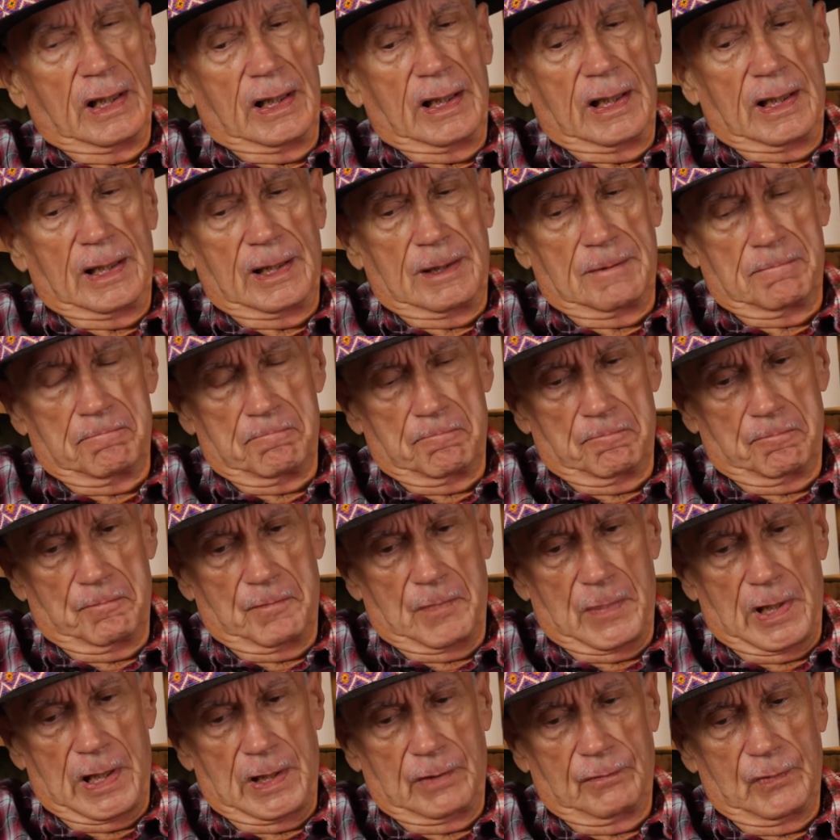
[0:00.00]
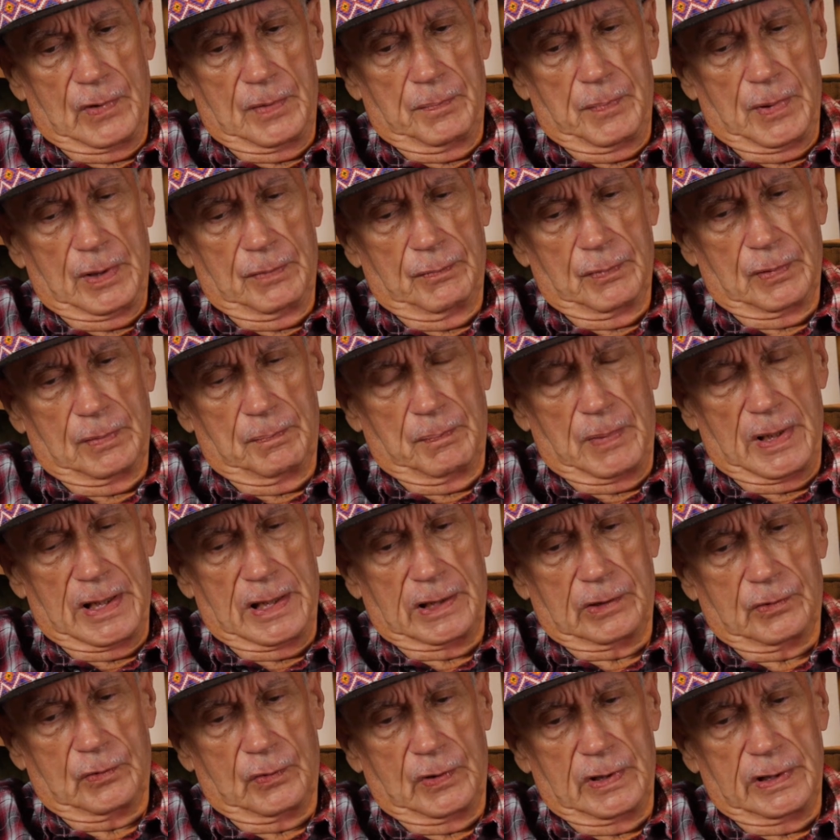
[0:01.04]
And I remember the
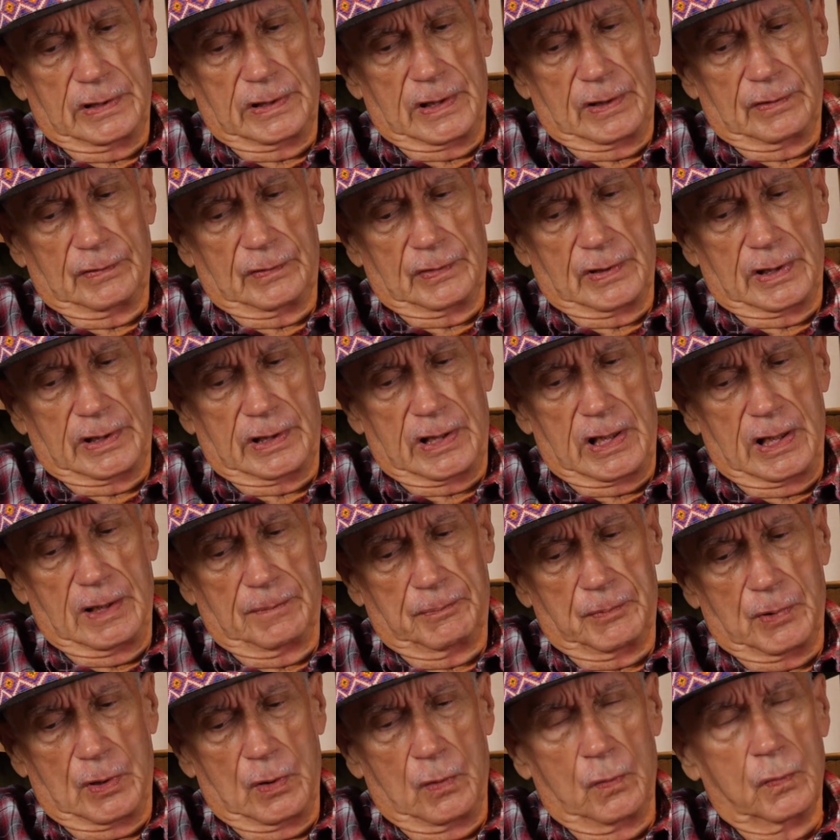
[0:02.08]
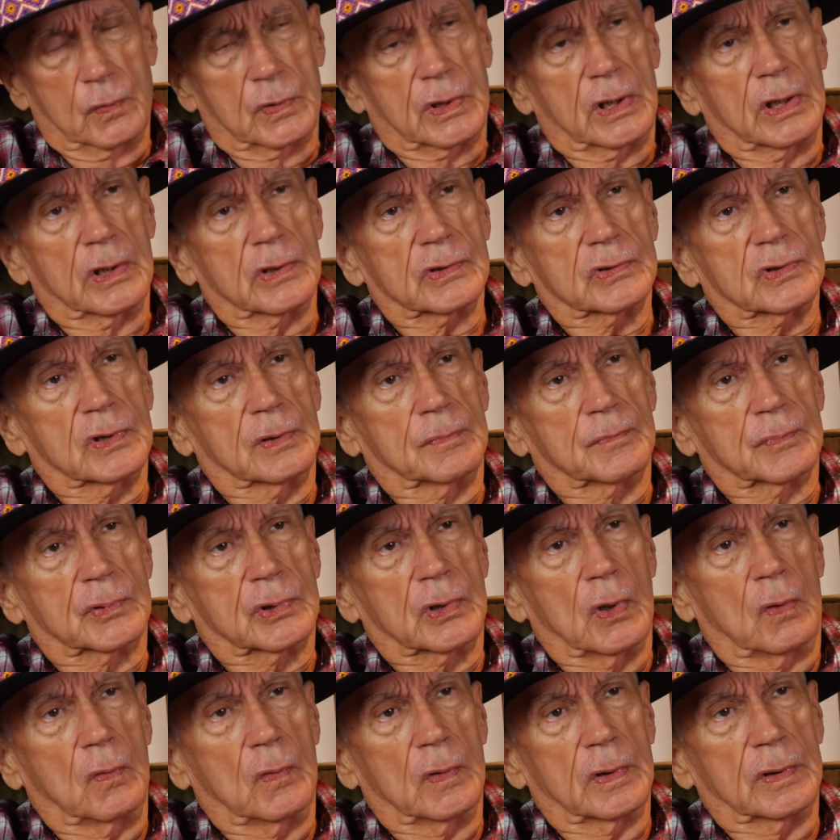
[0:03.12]
Black Creek, they kept the old customs
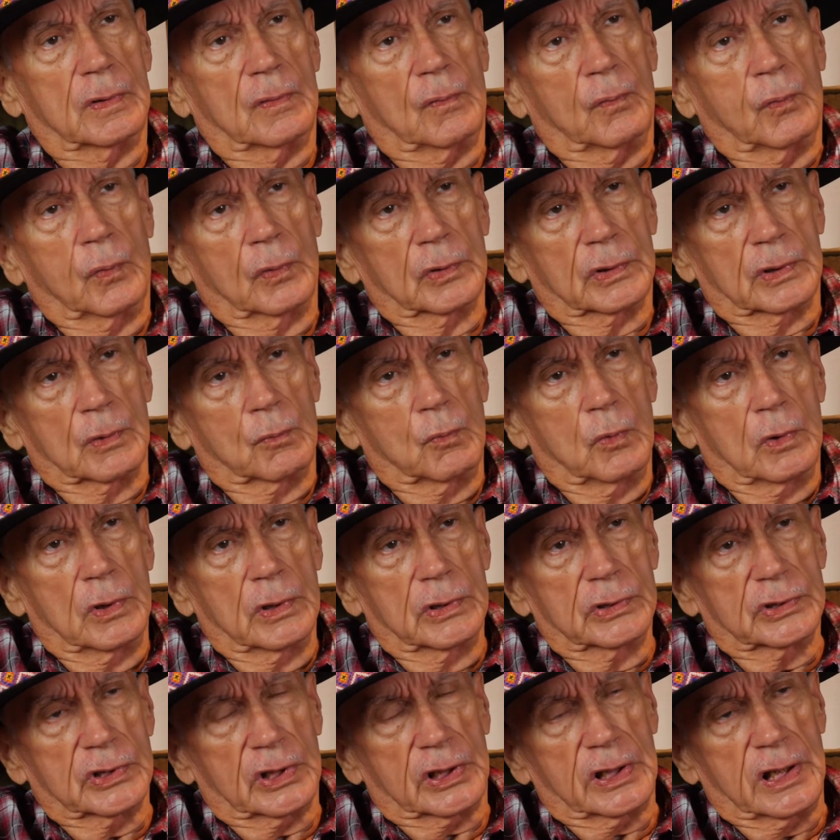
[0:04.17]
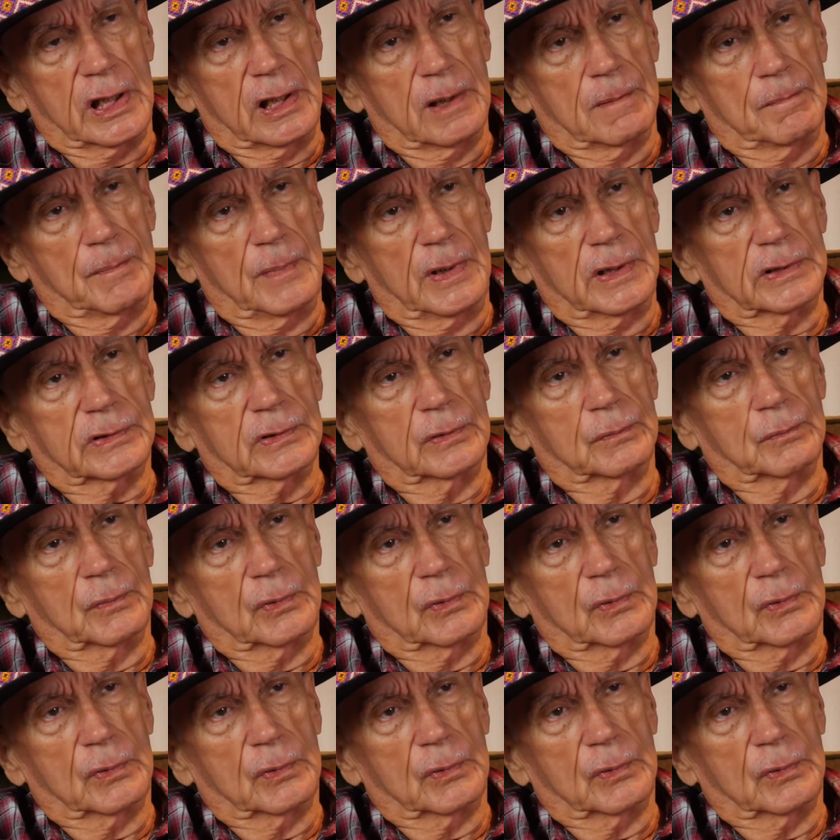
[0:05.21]
going, where the ones that kept mixing